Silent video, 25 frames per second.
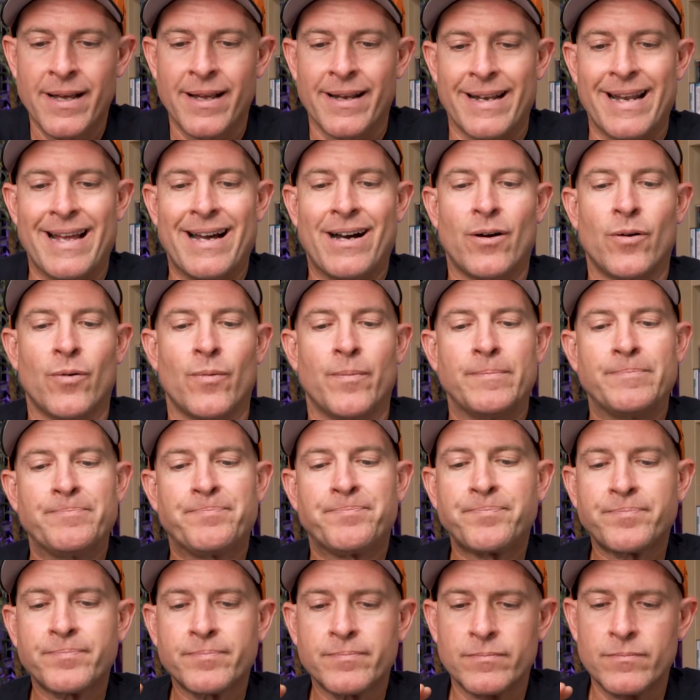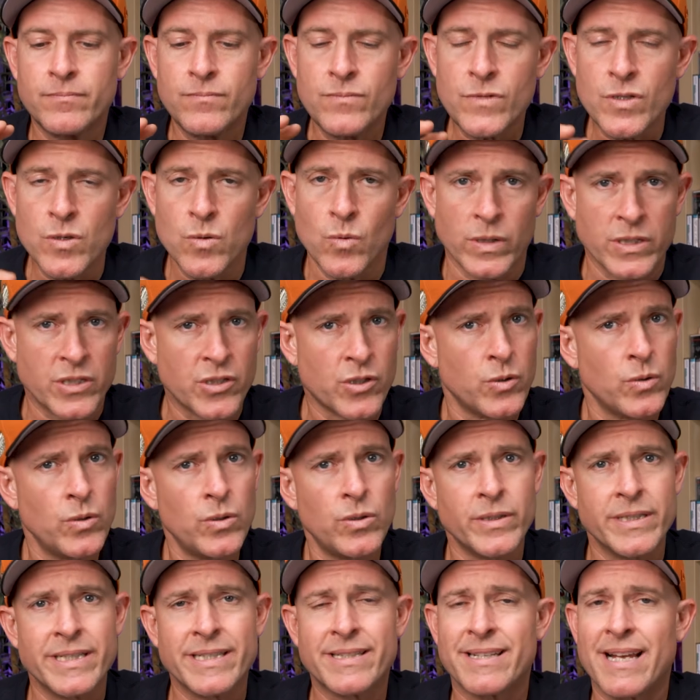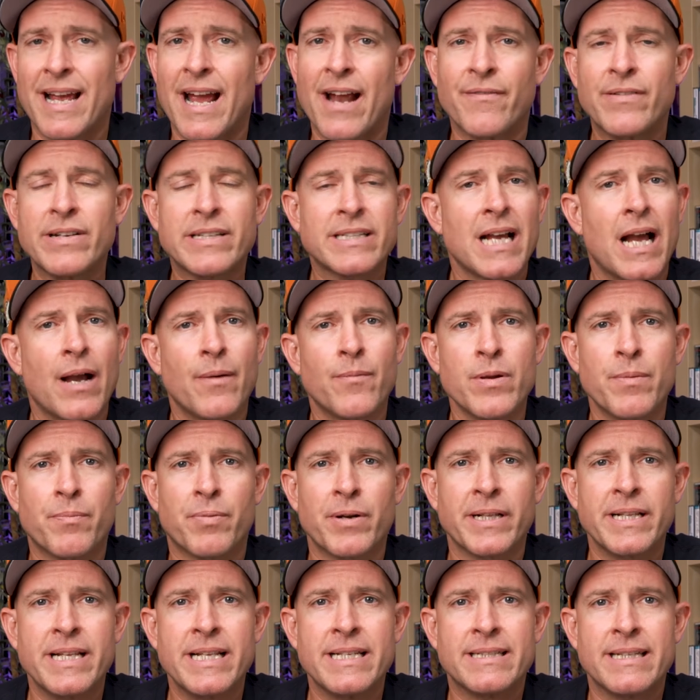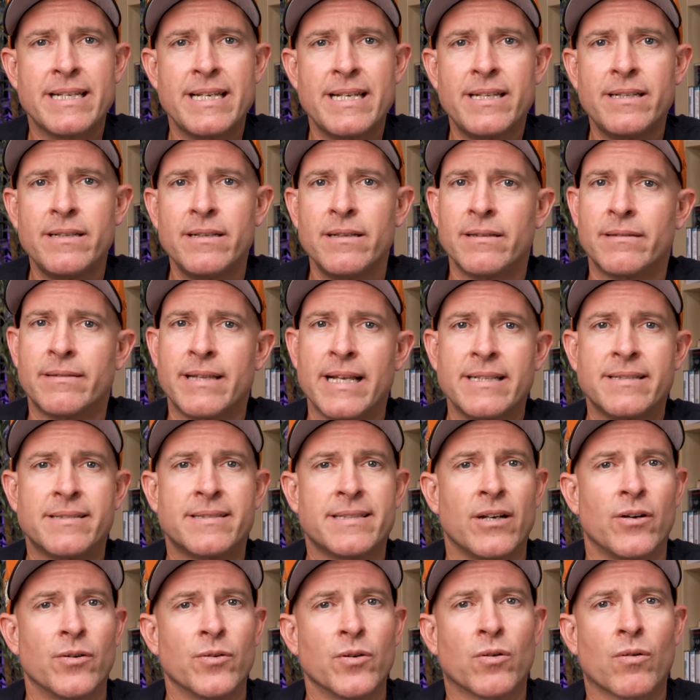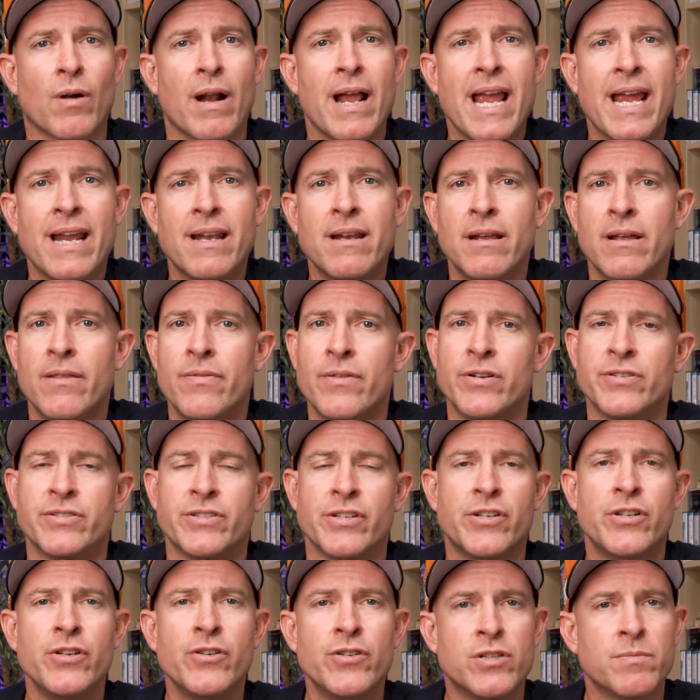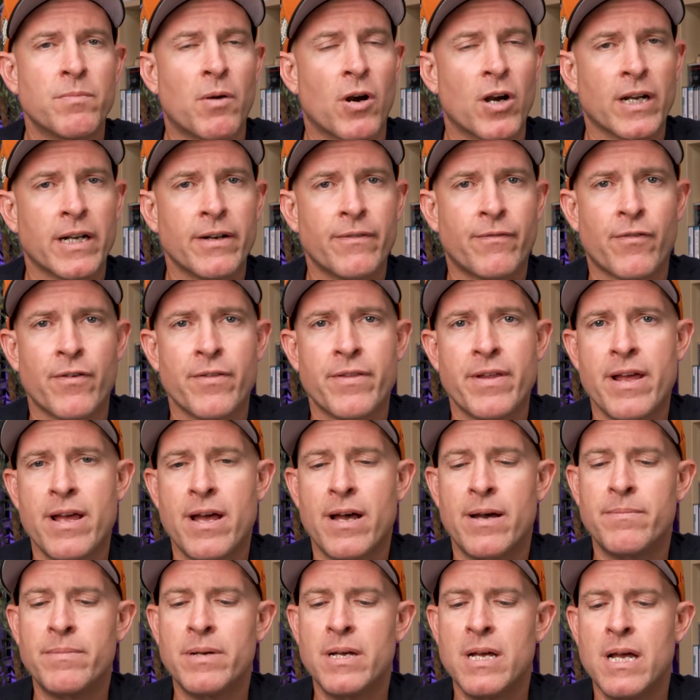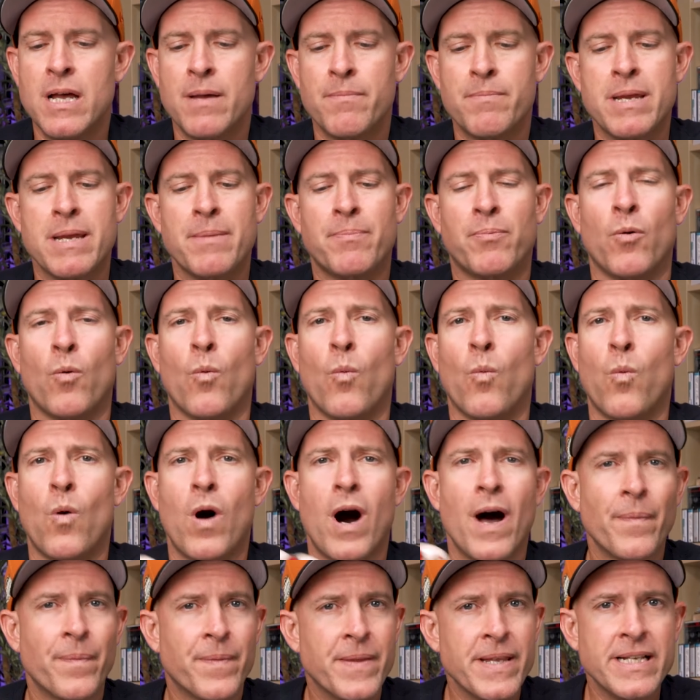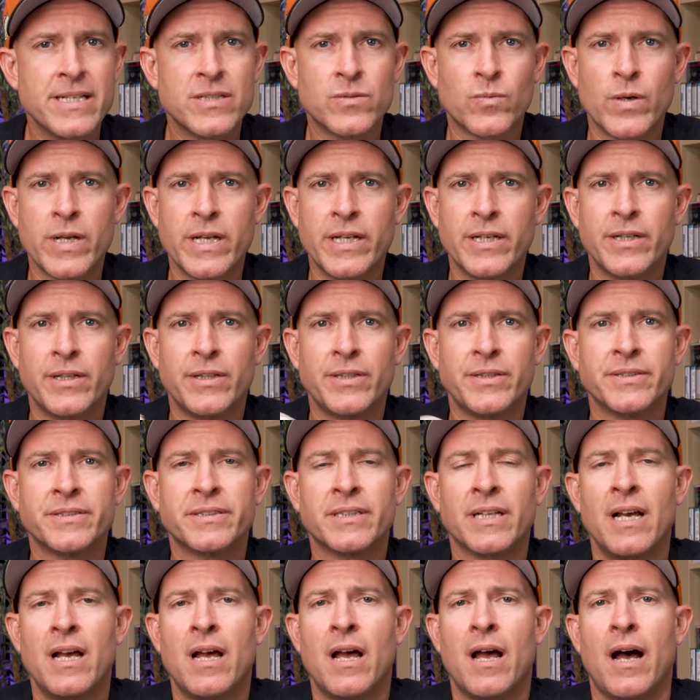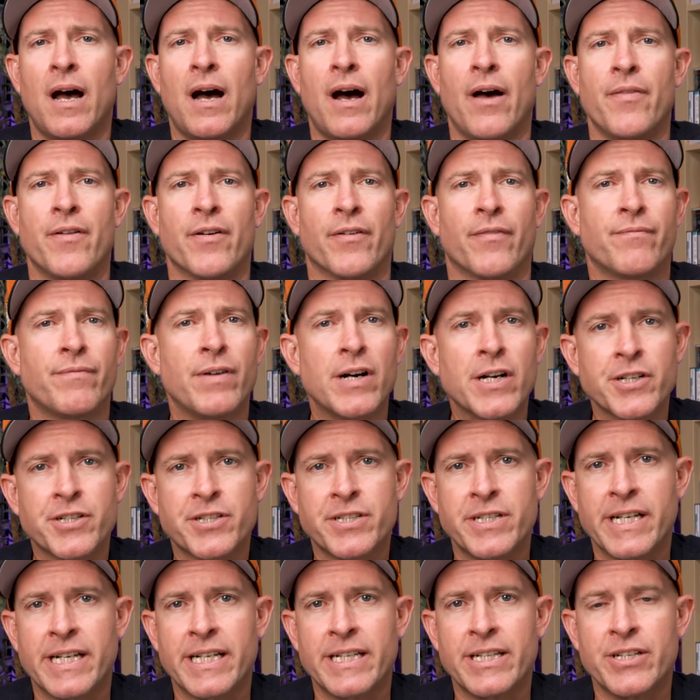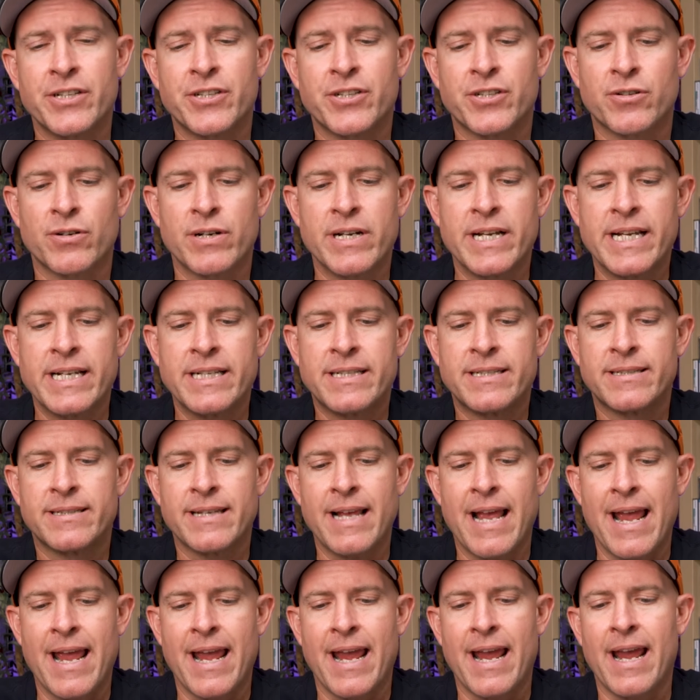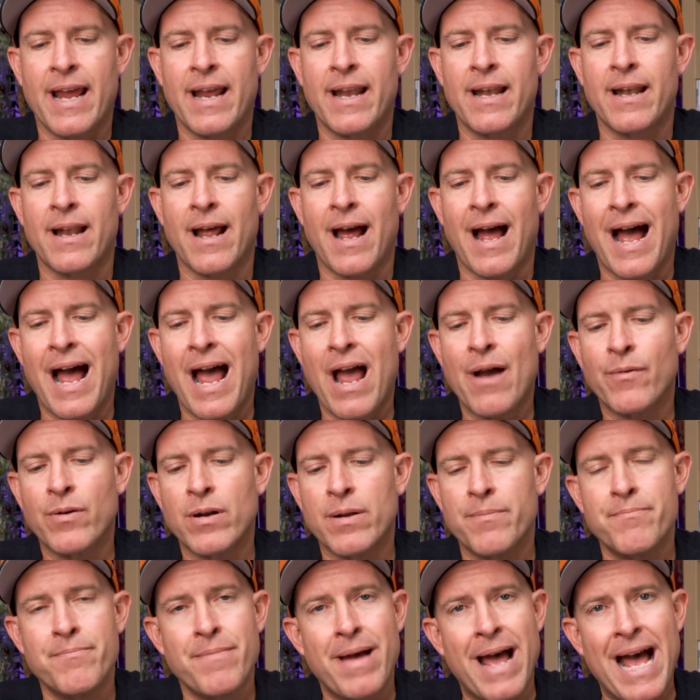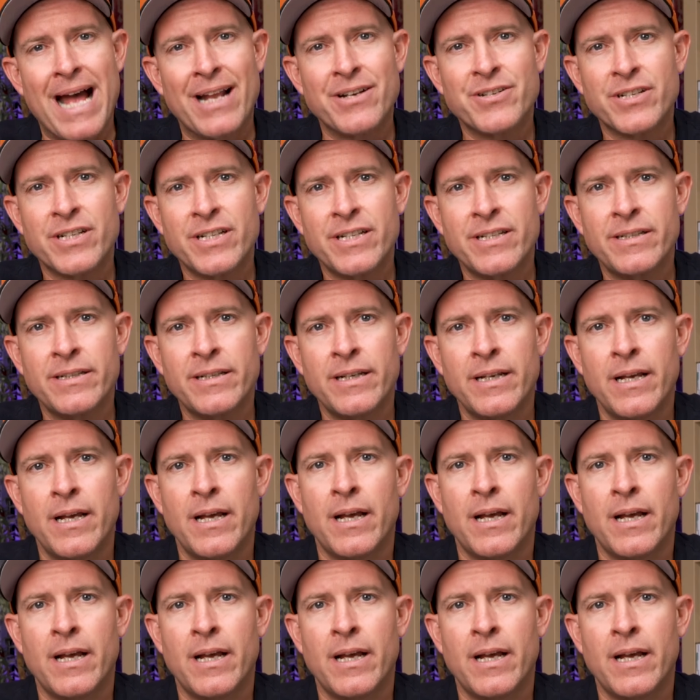Now, what's cool is every time we bring these in, they sell great. There's a huge market for them. People want these wheels. They're functioning in the streets, and I would imagine